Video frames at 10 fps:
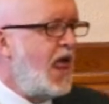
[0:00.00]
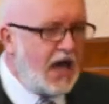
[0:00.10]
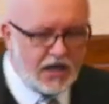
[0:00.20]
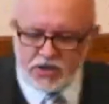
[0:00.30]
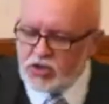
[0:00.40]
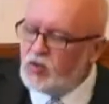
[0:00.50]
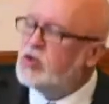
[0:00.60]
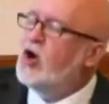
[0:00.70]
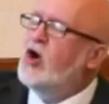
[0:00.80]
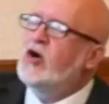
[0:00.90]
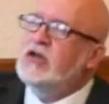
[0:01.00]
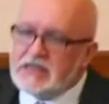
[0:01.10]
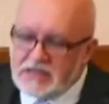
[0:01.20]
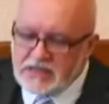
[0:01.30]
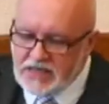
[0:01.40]
And so God
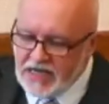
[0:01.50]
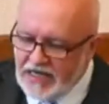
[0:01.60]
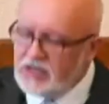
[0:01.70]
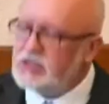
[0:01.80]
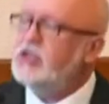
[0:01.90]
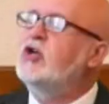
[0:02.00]
is saying to you,